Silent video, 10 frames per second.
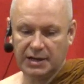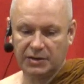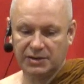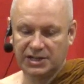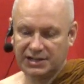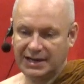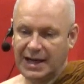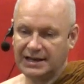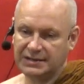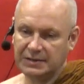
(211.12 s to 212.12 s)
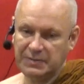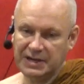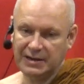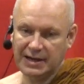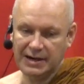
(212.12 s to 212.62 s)
condition that has to
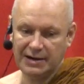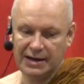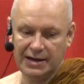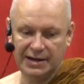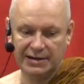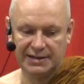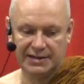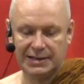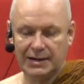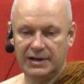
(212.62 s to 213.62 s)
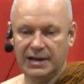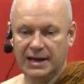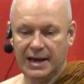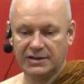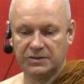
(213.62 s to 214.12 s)
be there, yeah? It's necessary
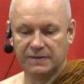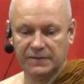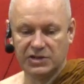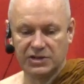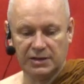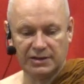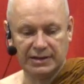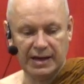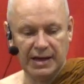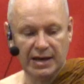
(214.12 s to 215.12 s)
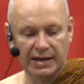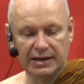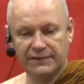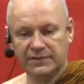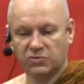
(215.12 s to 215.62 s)
and sufficient. It
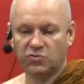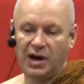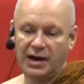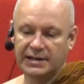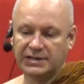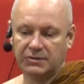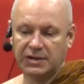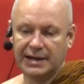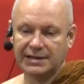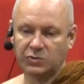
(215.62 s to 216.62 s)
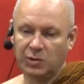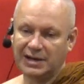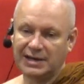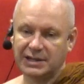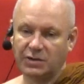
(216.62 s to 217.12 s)
gives rise to the next one.
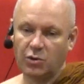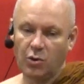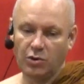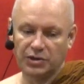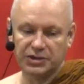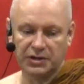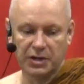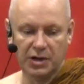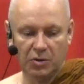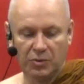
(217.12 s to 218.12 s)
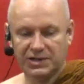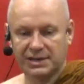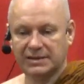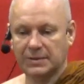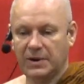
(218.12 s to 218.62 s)
It is a cause. once
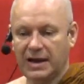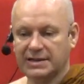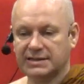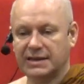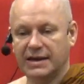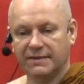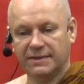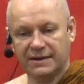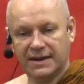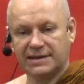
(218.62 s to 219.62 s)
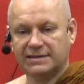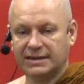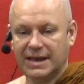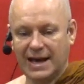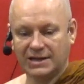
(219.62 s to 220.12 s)
it is in place, the next
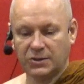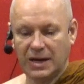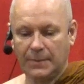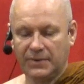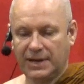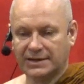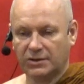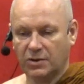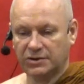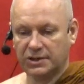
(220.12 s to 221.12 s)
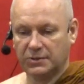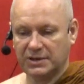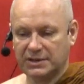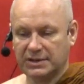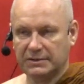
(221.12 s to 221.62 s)
thing has to happen as a
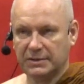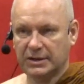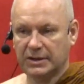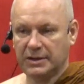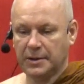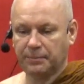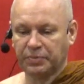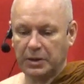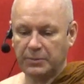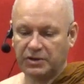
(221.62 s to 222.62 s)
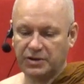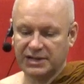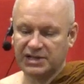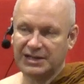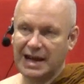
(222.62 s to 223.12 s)
consequence. Uh. but
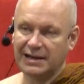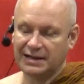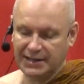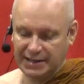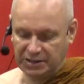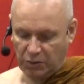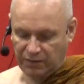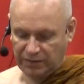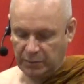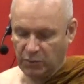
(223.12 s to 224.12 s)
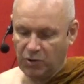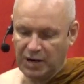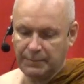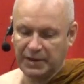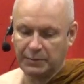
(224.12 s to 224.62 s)
conditionality is often more,
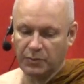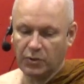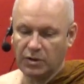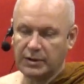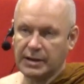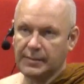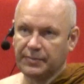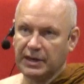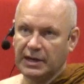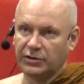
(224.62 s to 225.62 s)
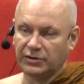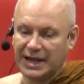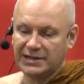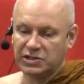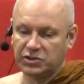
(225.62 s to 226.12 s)
a bit more, uh, not
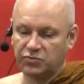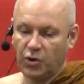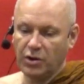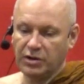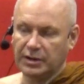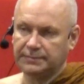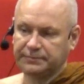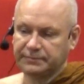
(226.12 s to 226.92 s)
as strong